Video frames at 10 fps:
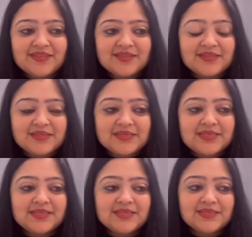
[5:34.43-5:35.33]

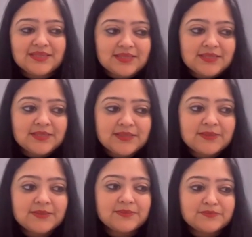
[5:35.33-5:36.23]

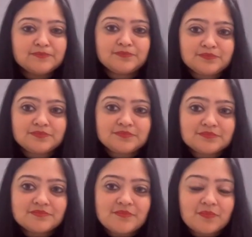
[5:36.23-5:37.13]

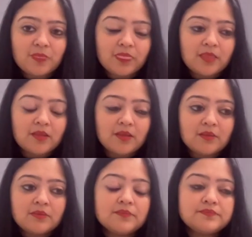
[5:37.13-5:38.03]

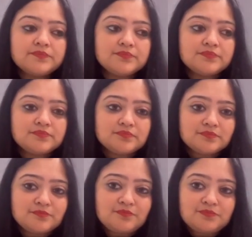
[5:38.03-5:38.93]

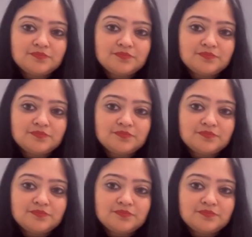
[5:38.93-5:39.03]
No words are spoken by the person on screen.